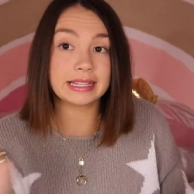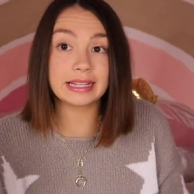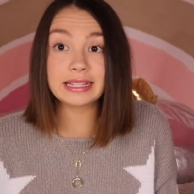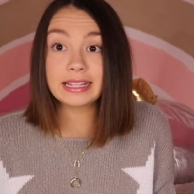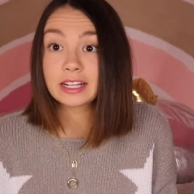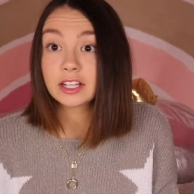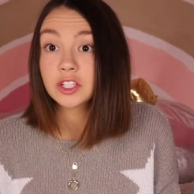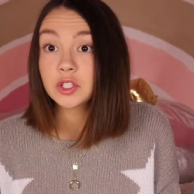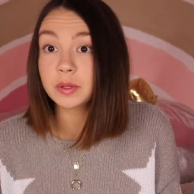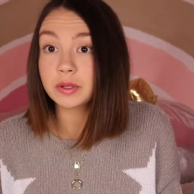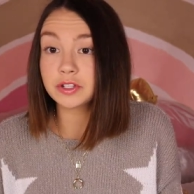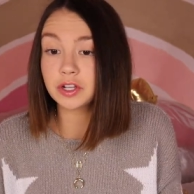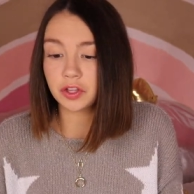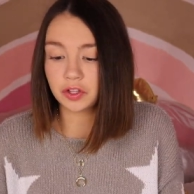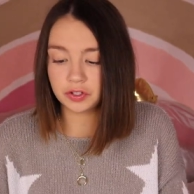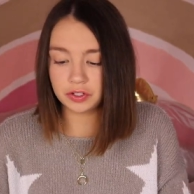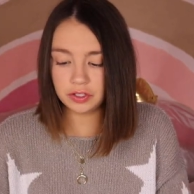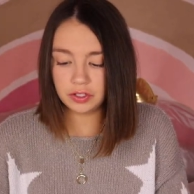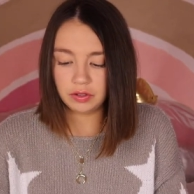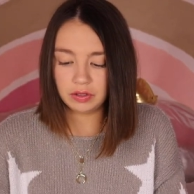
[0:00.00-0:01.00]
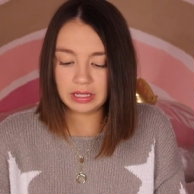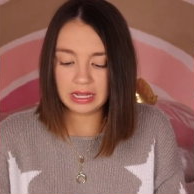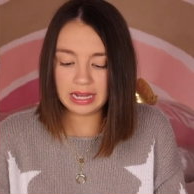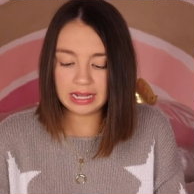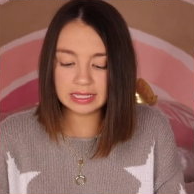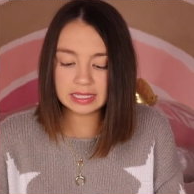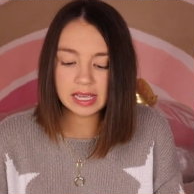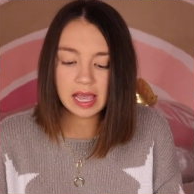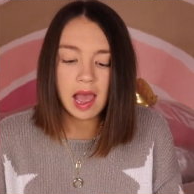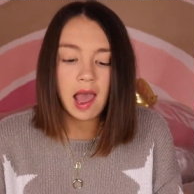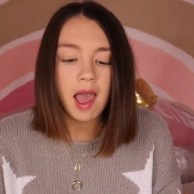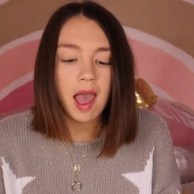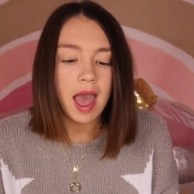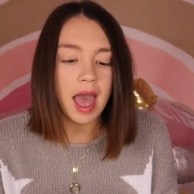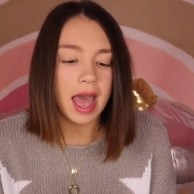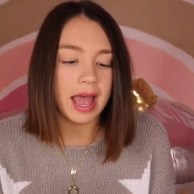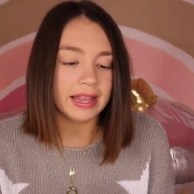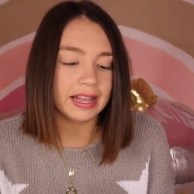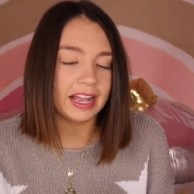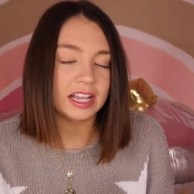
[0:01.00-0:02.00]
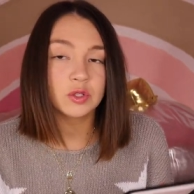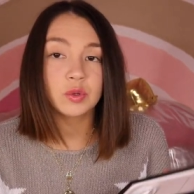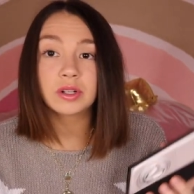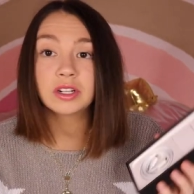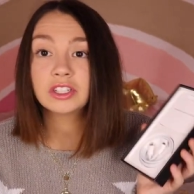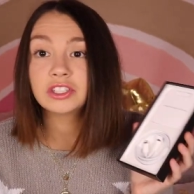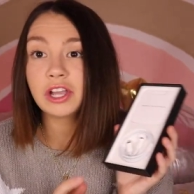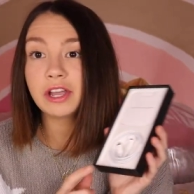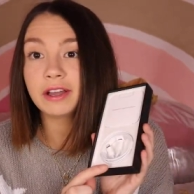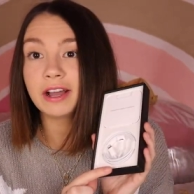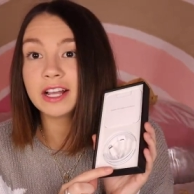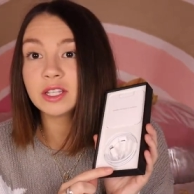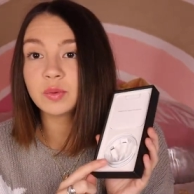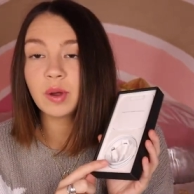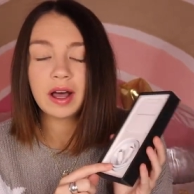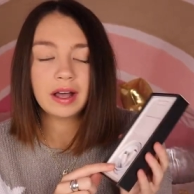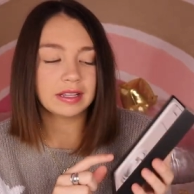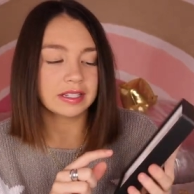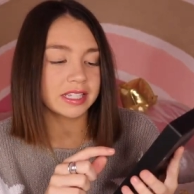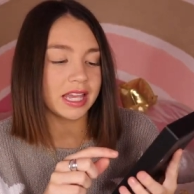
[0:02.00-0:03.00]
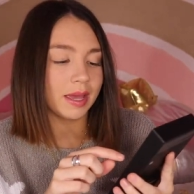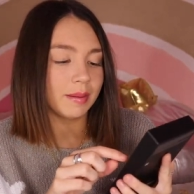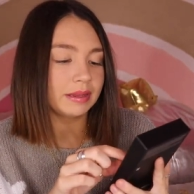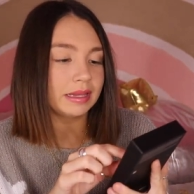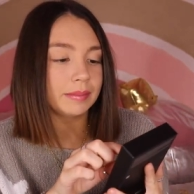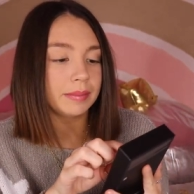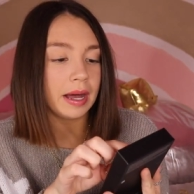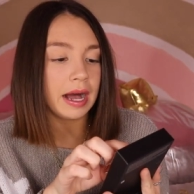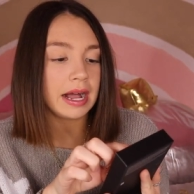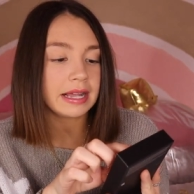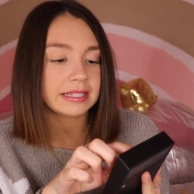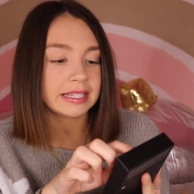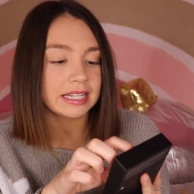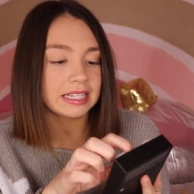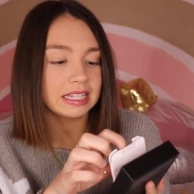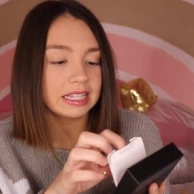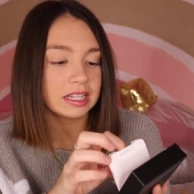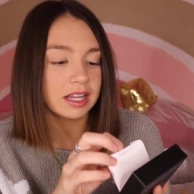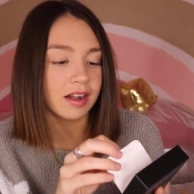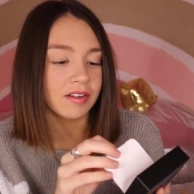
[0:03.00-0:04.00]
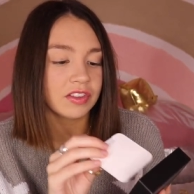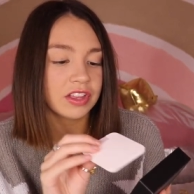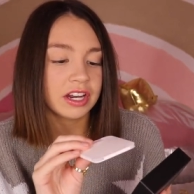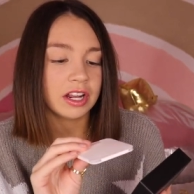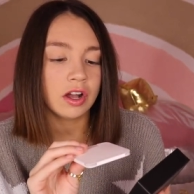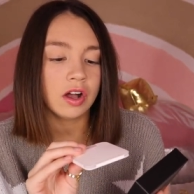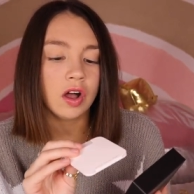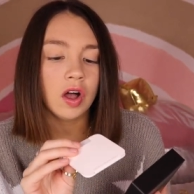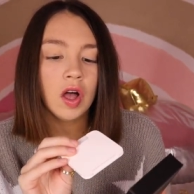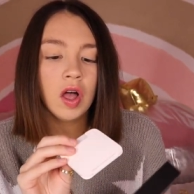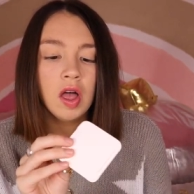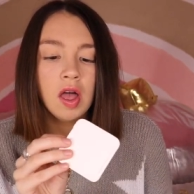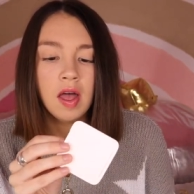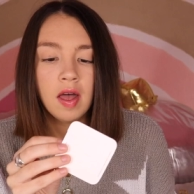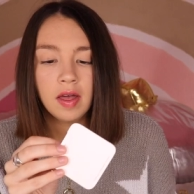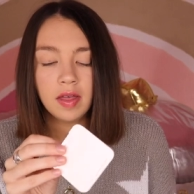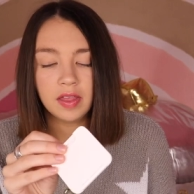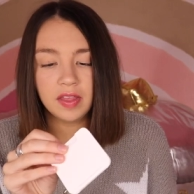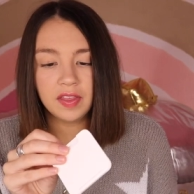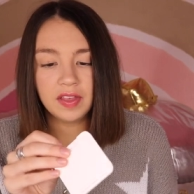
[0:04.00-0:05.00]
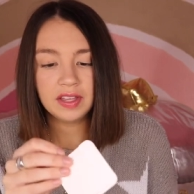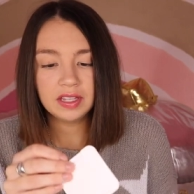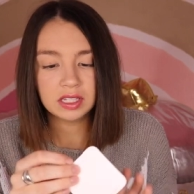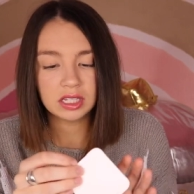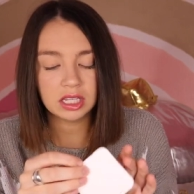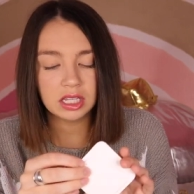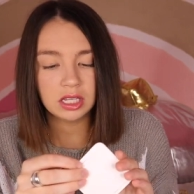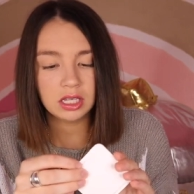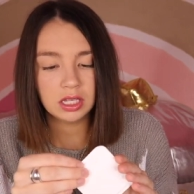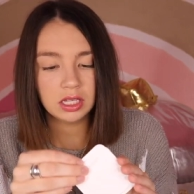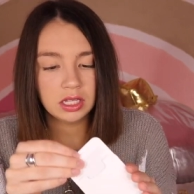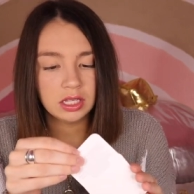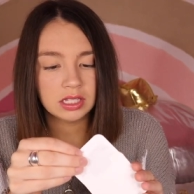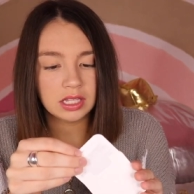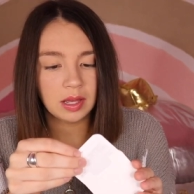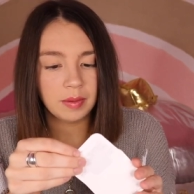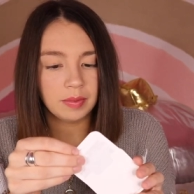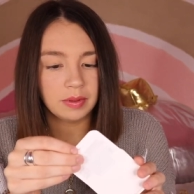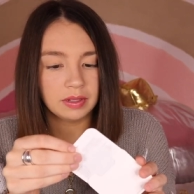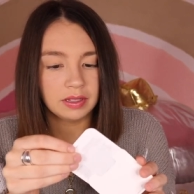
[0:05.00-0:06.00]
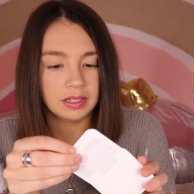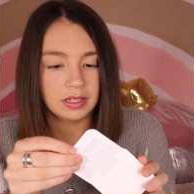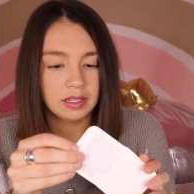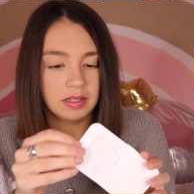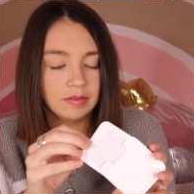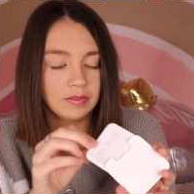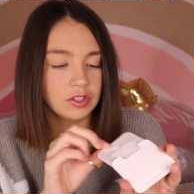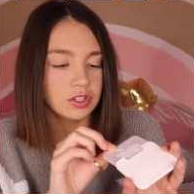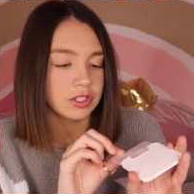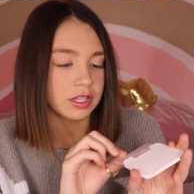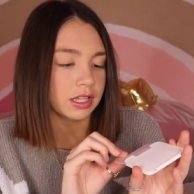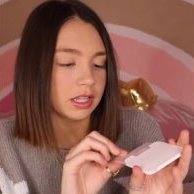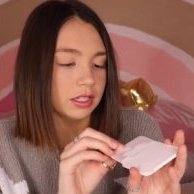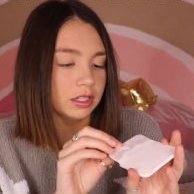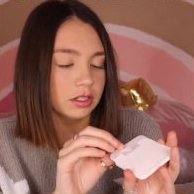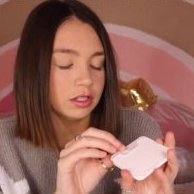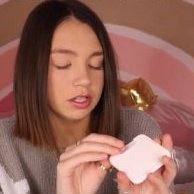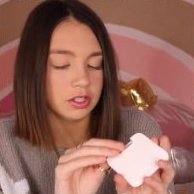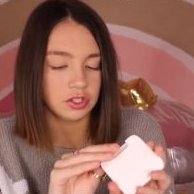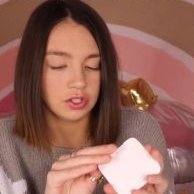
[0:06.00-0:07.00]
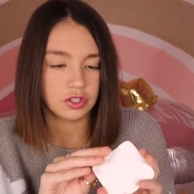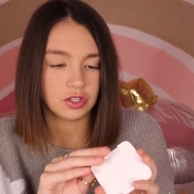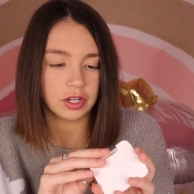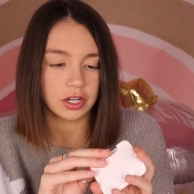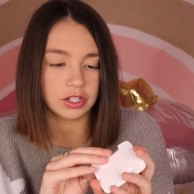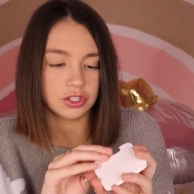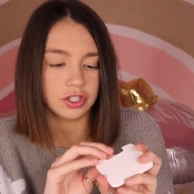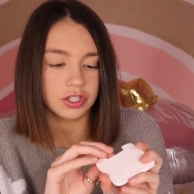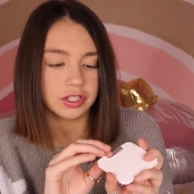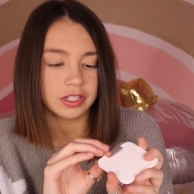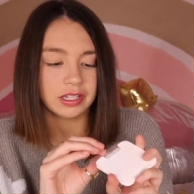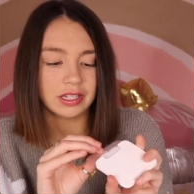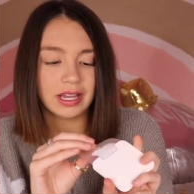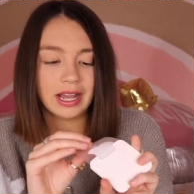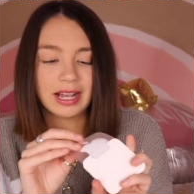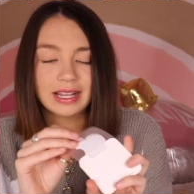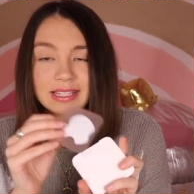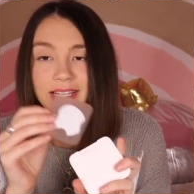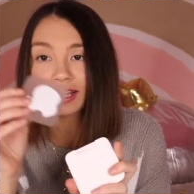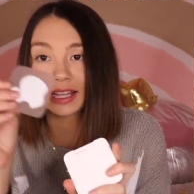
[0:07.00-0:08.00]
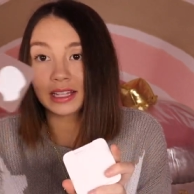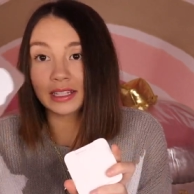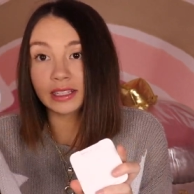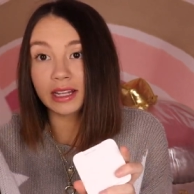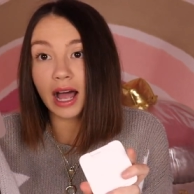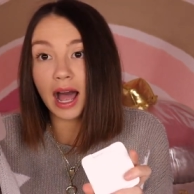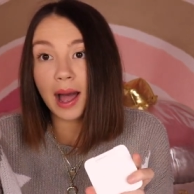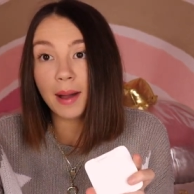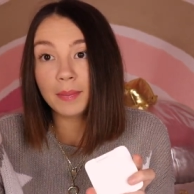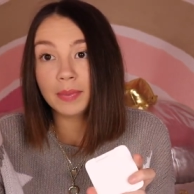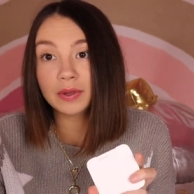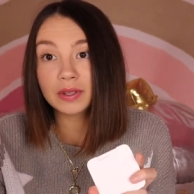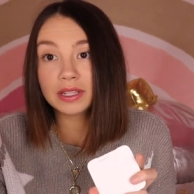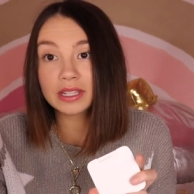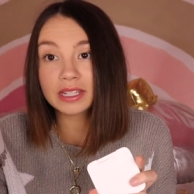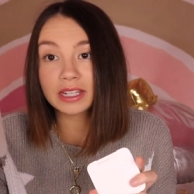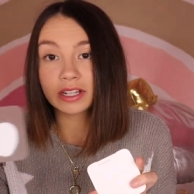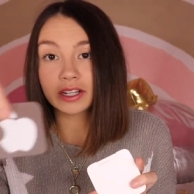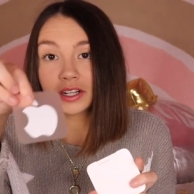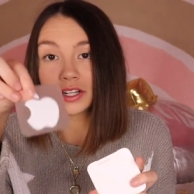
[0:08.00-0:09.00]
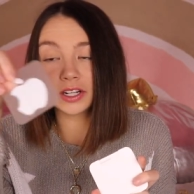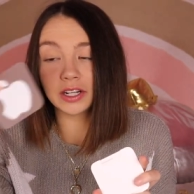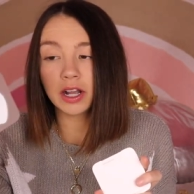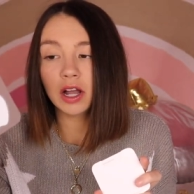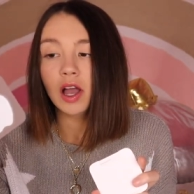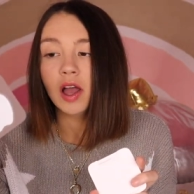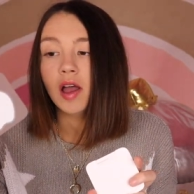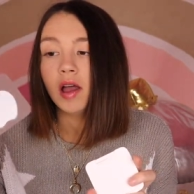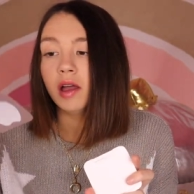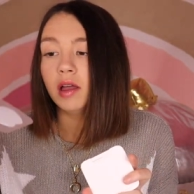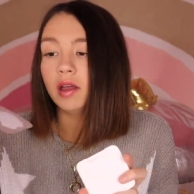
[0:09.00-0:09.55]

sit next to each other to do that. And I just wanted to show you guys what else came in the box. I didn't cover that at all. This is, I believe, just like a little instructions. It has like a little apple sticker,